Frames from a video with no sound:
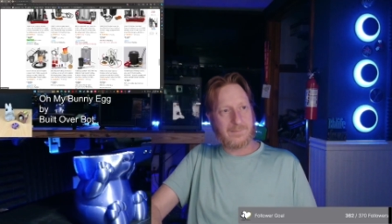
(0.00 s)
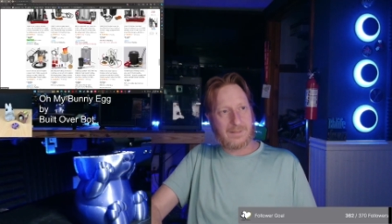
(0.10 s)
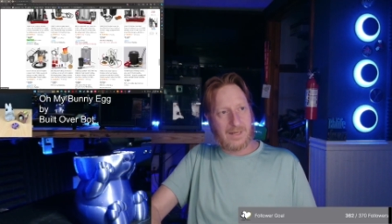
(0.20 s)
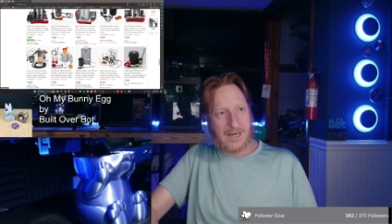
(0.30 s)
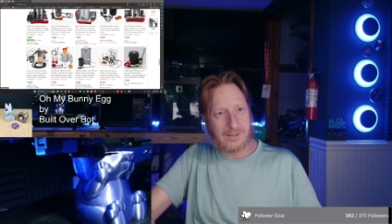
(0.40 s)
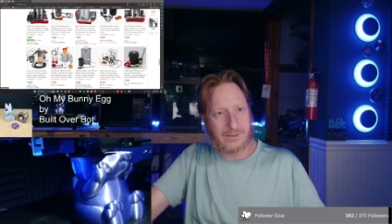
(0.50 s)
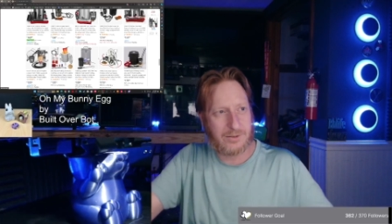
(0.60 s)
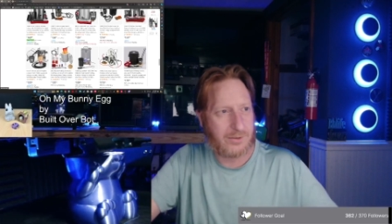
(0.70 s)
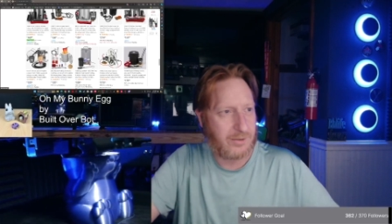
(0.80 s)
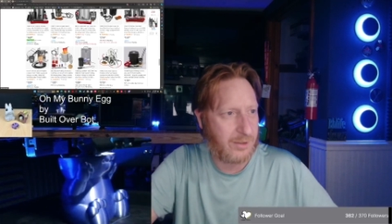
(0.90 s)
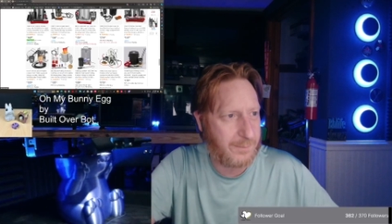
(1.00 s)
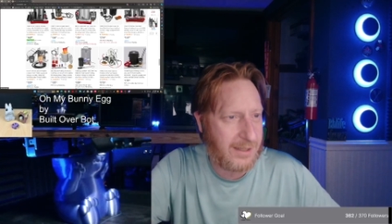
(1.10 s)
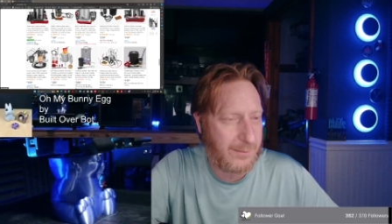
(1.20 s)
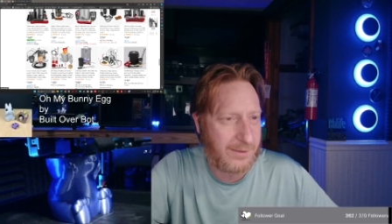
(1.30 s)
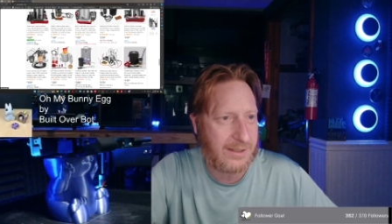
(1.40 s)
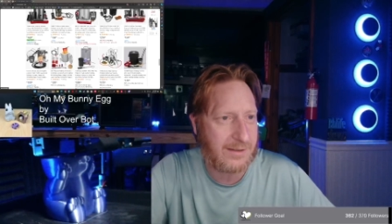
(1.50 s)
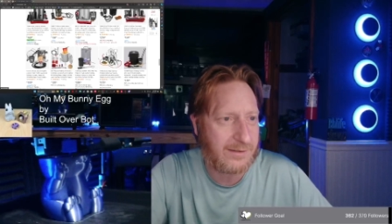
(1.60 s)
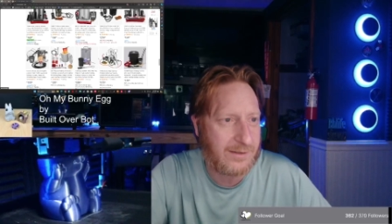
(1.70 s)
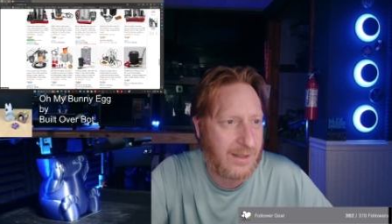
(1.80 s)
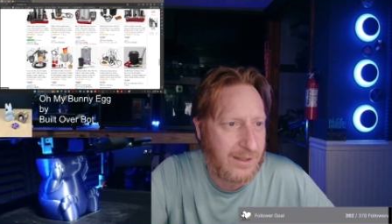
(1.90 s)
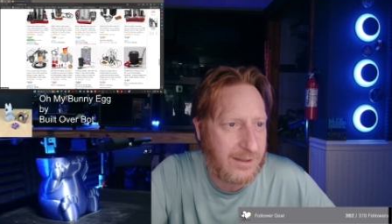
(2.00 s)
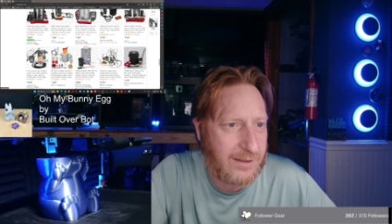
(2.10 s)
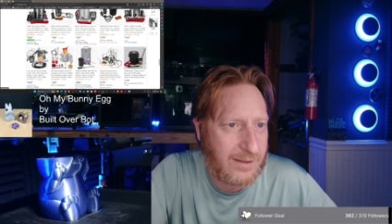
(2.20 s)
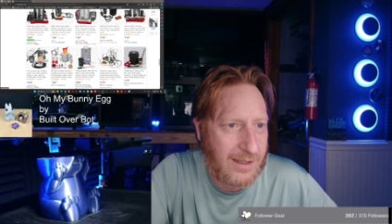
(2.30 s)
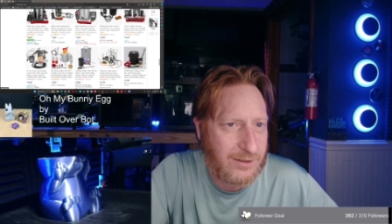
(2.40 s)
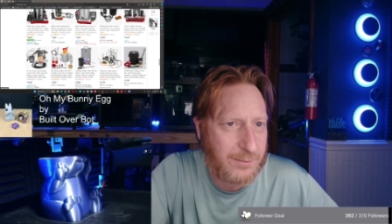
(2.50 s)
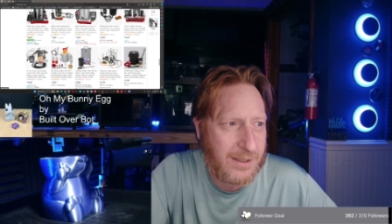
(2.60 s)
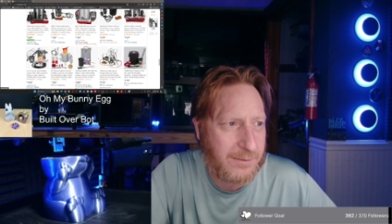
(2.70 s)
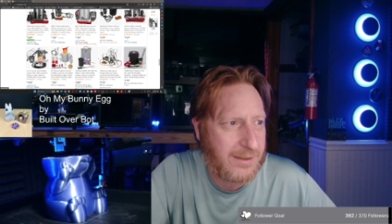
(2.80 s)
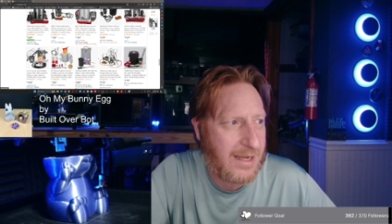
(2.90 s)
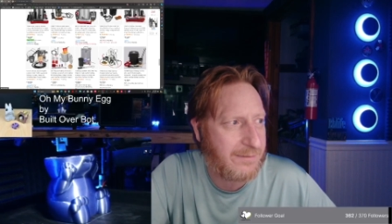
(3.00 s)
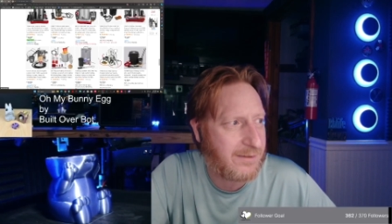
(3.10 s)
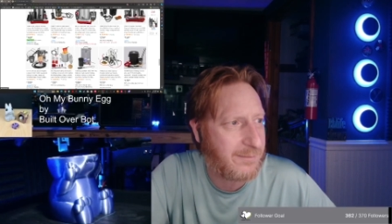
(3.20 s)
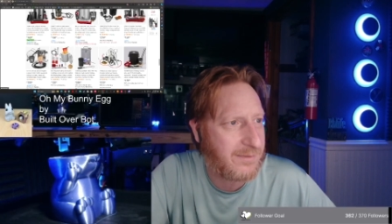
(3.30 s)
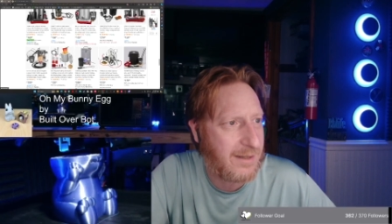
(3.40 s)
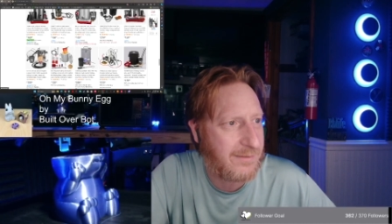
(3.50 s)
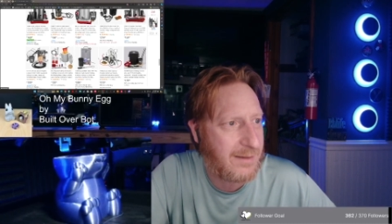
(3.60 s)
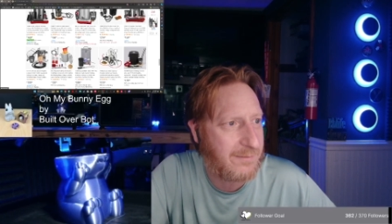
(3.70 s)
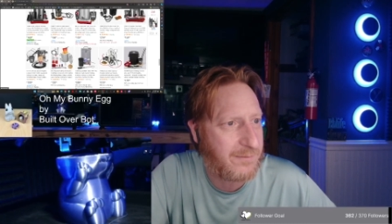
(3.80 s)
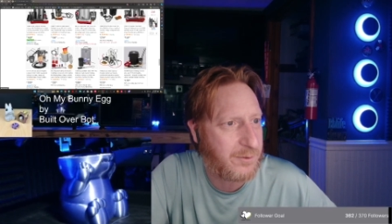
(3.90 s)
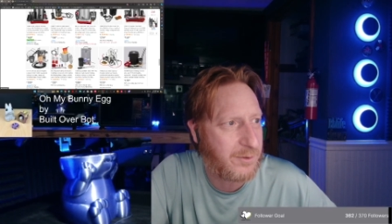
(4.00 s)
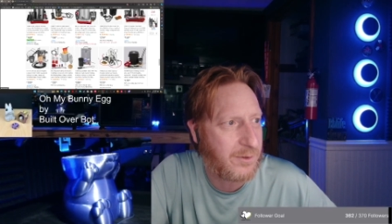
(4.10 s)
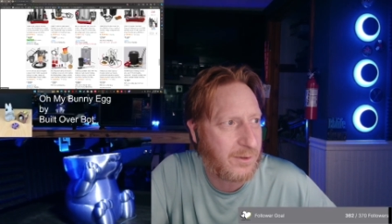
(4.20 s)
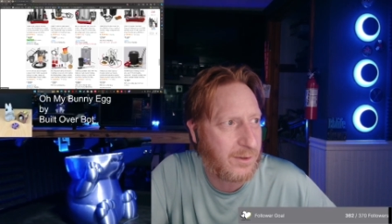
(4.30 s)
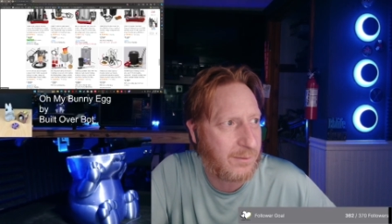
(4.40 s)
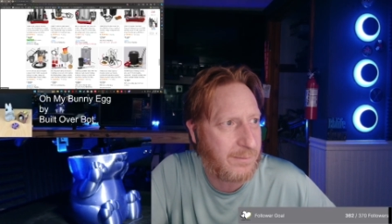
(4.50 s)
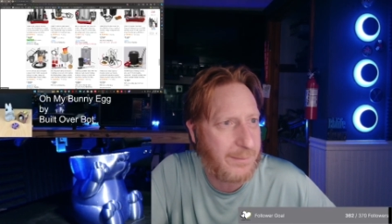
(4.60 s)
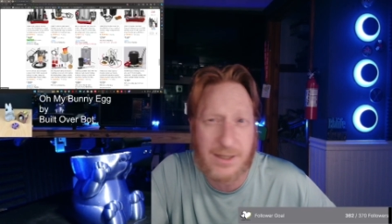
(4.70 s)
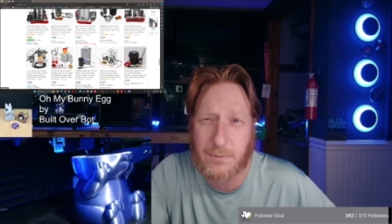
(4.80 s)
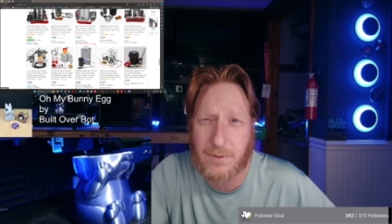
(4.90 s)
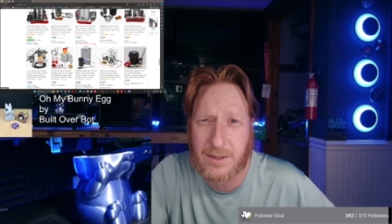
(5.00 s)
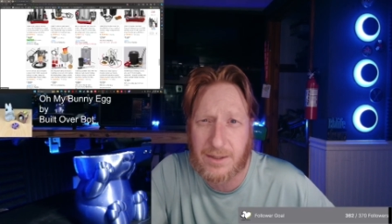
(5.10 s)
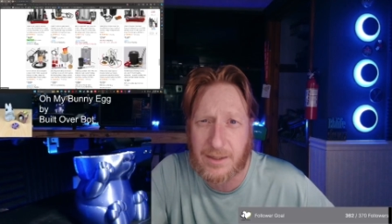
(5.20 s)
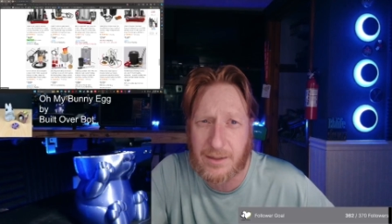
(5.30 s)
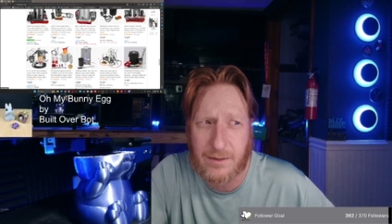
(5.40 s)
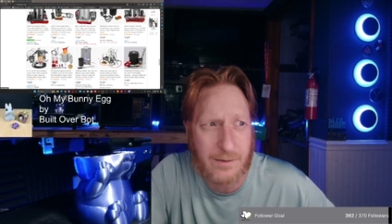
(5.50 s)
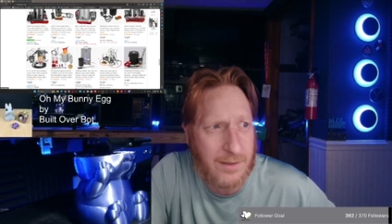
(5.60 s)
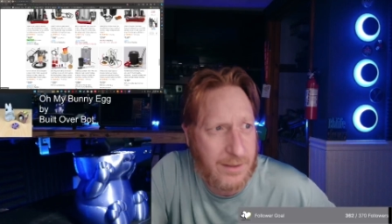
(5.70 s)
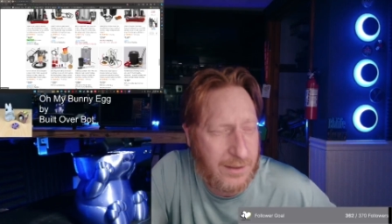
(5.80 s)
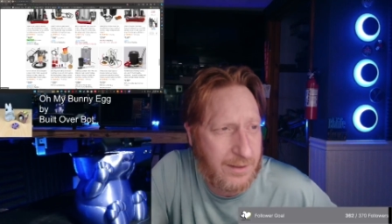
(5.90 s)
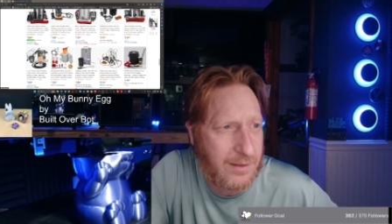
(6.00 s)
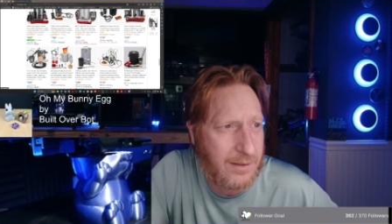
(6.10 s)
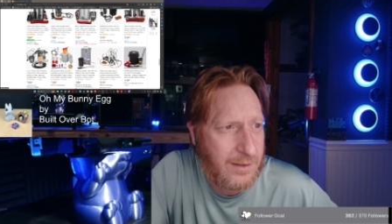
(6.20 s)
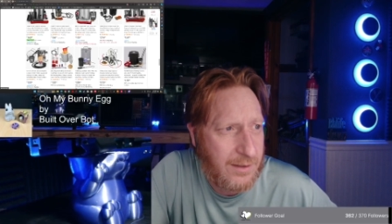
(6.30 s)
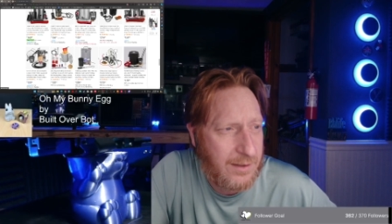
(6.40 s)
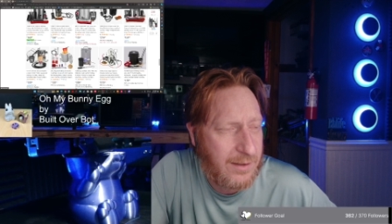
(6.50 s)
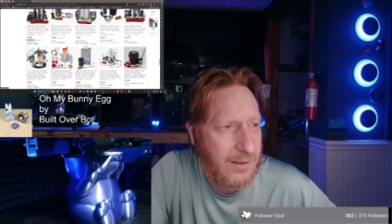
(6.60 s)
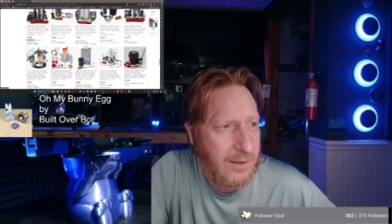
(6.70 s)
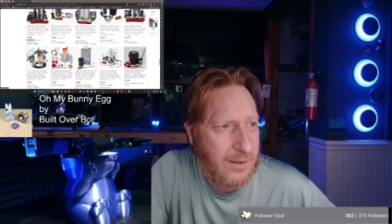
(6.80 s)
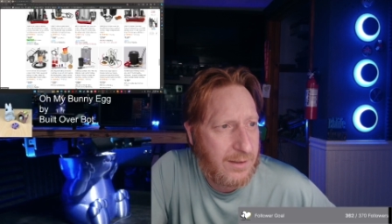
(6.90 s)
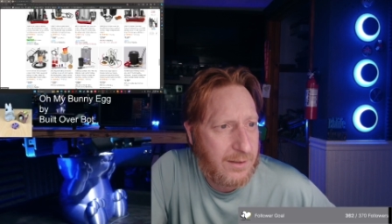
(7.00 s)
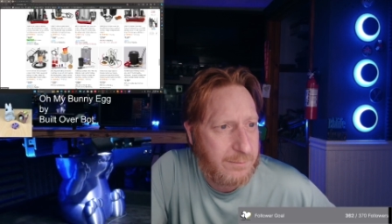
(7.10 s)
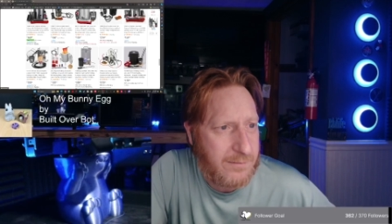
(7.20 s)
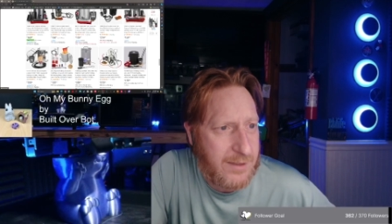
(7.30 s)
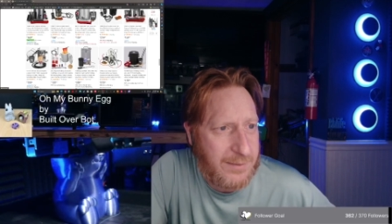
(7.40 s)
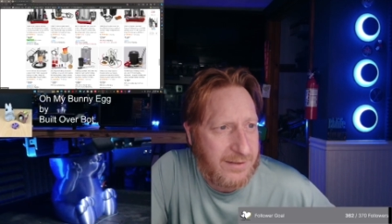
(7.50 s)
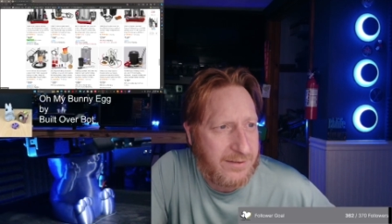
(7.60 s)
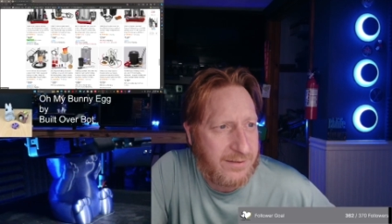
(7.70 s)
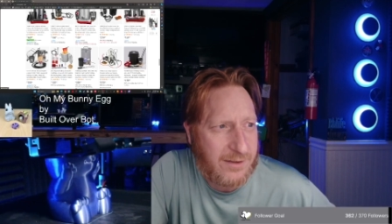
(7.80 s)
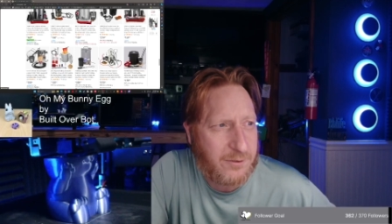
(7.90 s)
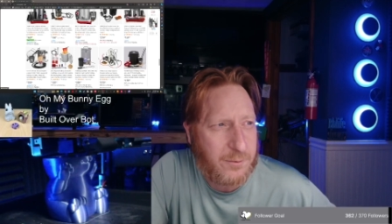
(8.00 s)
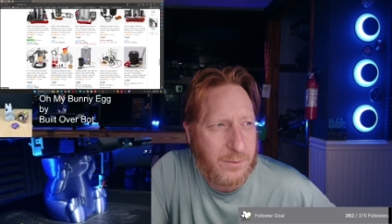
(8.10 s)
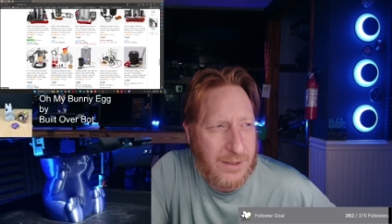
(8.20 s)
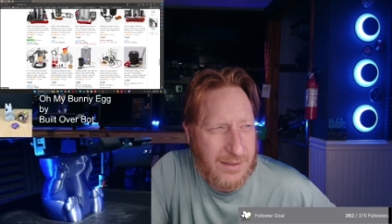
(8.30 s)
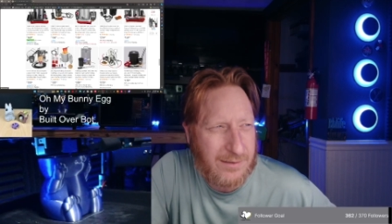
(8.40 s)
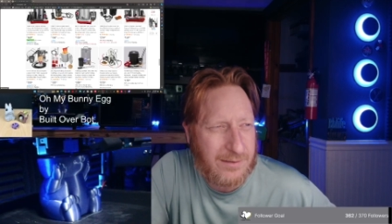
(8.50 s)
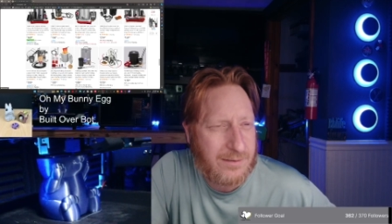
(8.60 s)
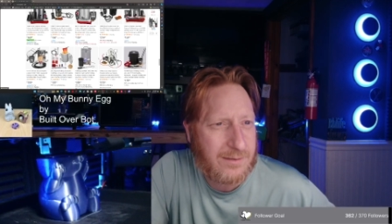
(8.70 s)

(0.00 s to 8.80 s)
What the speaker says: I should be able to get this done. I should be able to have some saved up for maybe get one here in maybe 6 weeks.